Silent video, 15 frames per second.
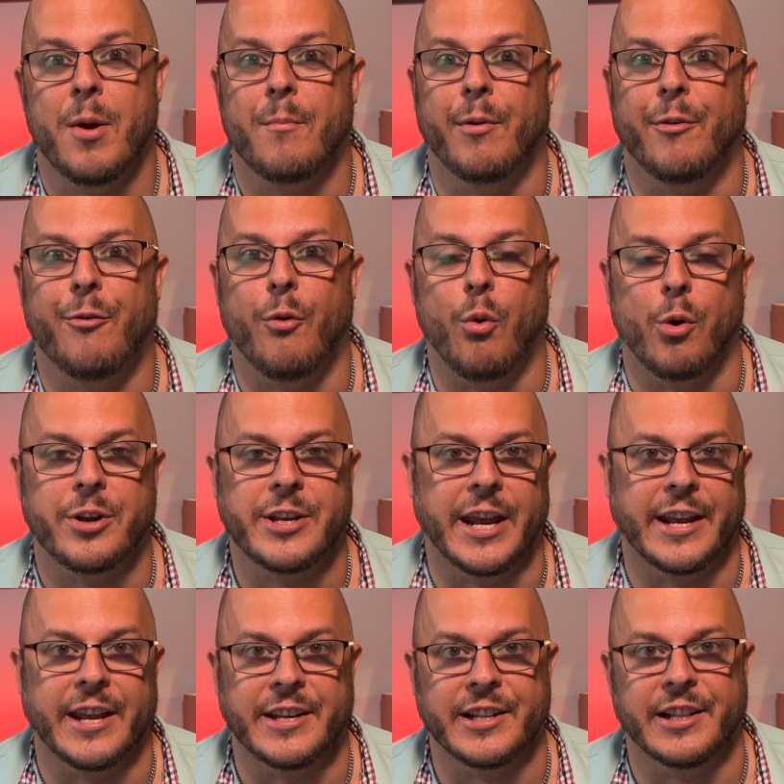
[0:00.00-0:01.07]
before
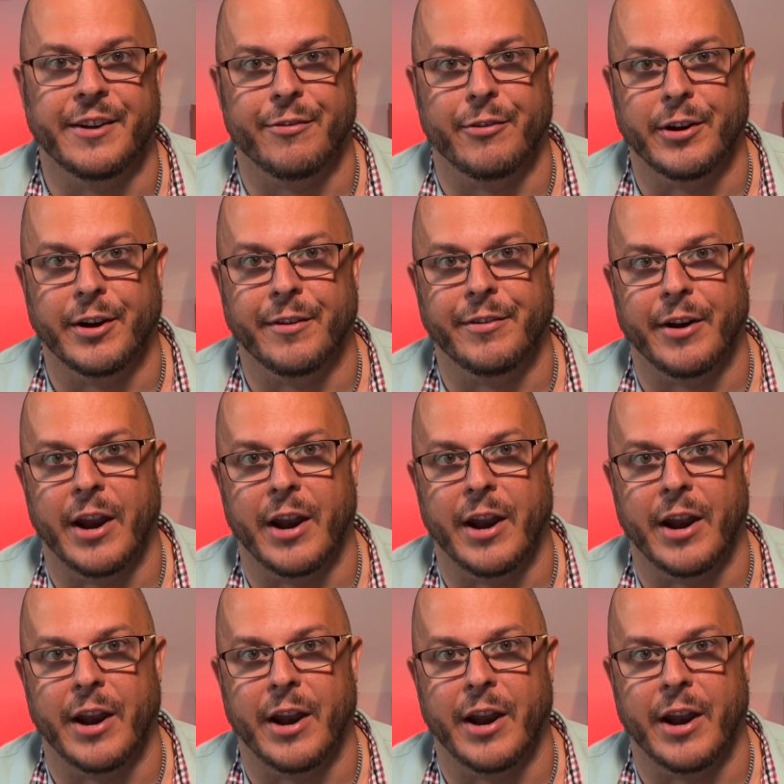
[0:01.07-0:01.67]
taking delivery of your